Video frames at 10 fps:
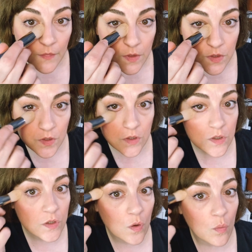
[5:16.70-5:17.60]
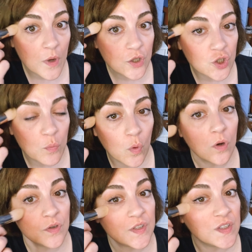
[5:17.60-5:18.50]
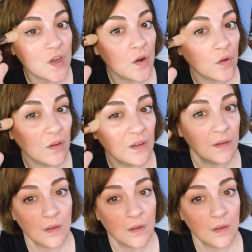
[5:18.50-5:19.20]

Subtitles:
so much more subtle.